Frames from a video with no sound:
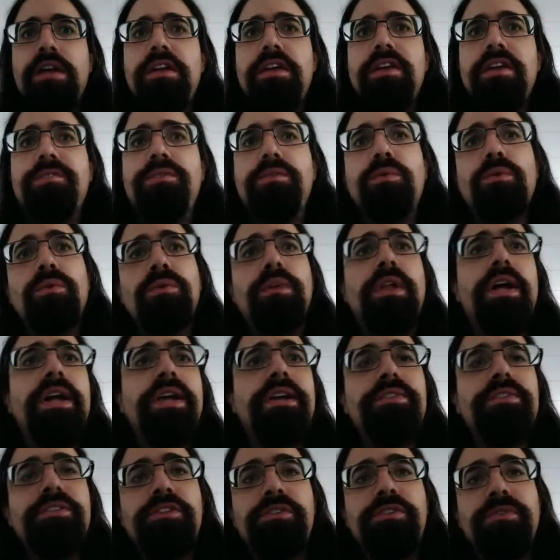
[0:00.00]
If you
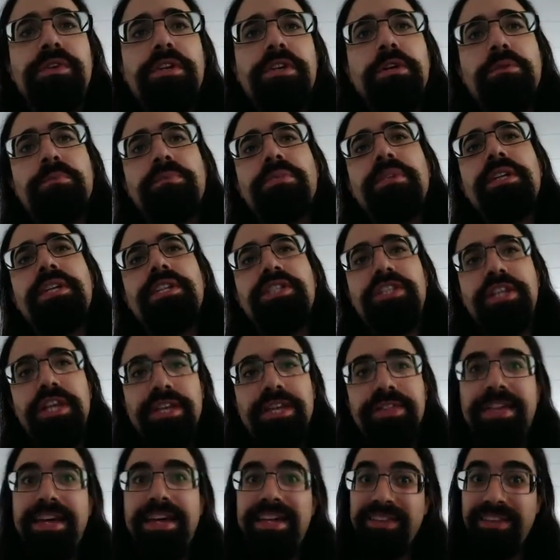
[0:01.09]
like this video, please
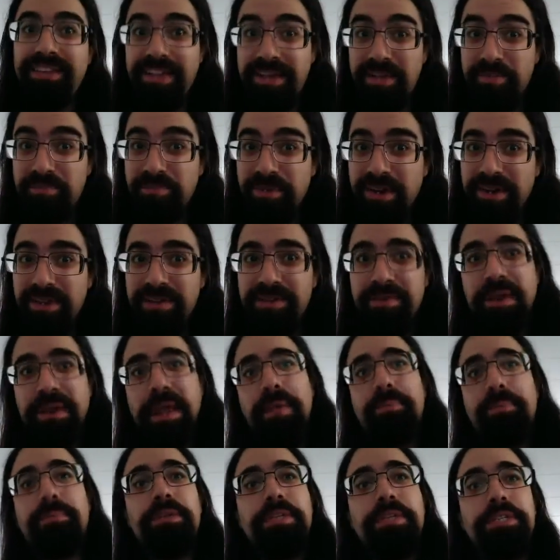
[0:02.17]
hit that like button
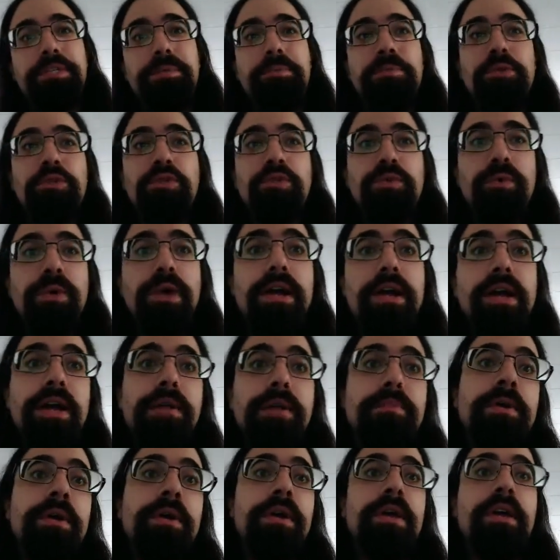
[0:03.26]
and please
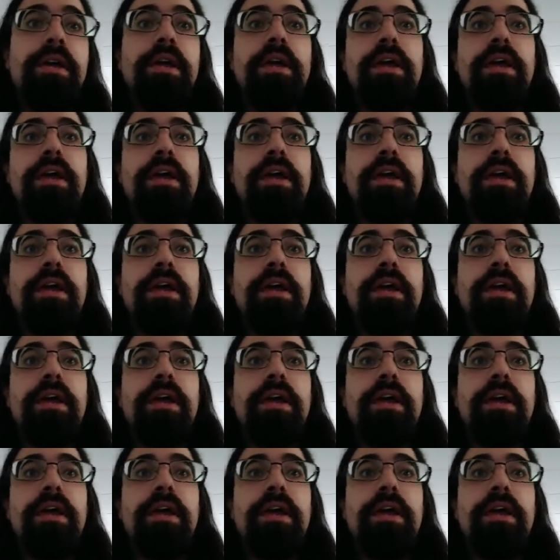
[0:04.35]
subscribe,